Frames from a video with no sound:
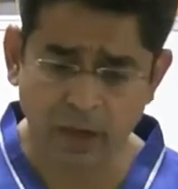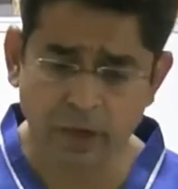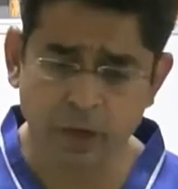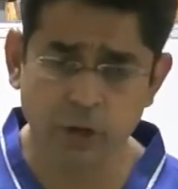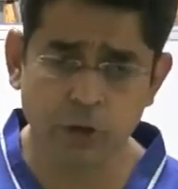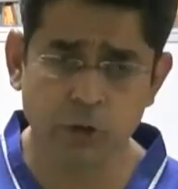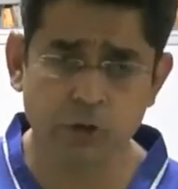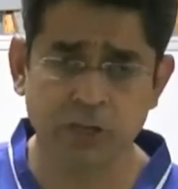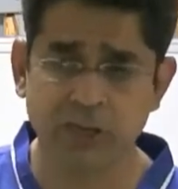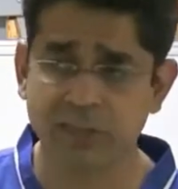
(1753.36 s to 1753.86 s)

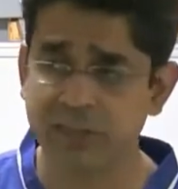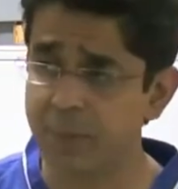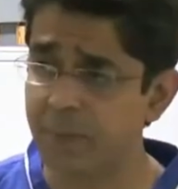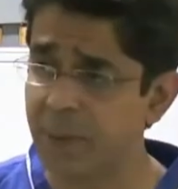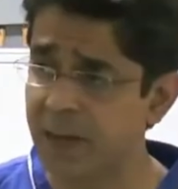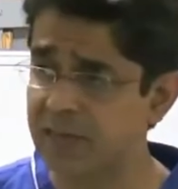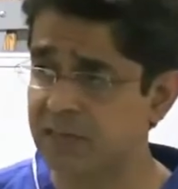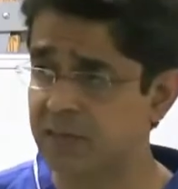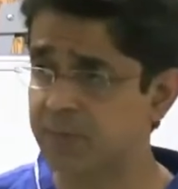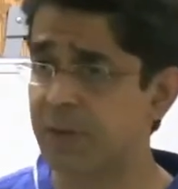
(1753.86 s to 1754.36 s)
you're using the
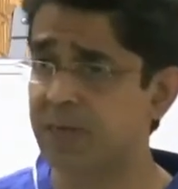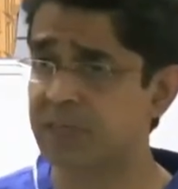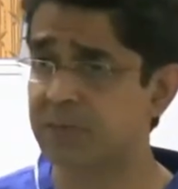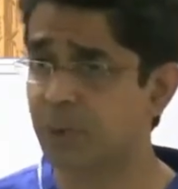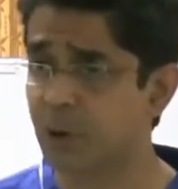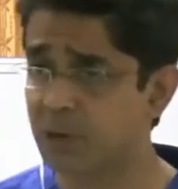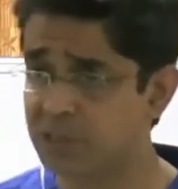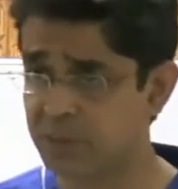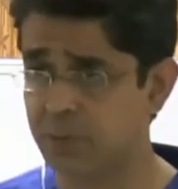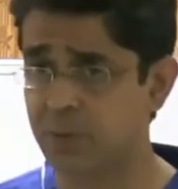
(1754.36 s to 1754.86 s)
best mesh
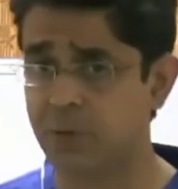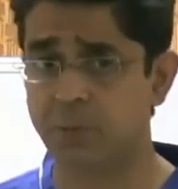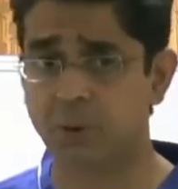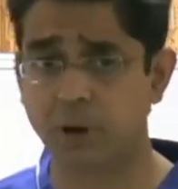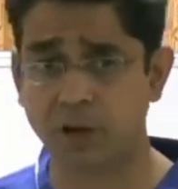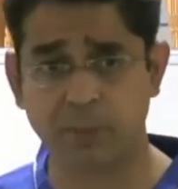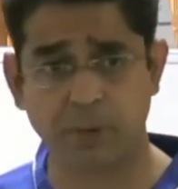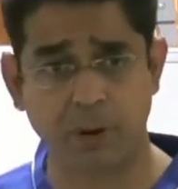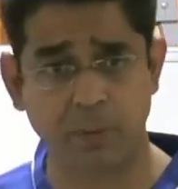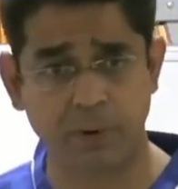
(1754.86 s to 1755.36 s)
possible,
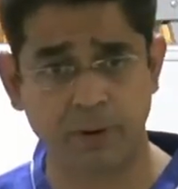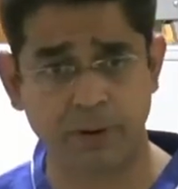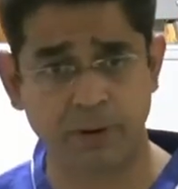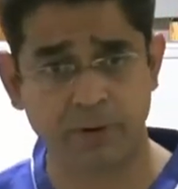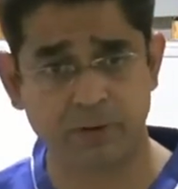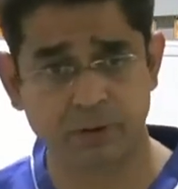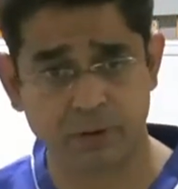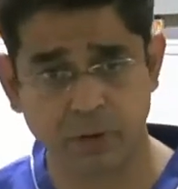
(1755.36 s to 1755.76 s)
polypropylene.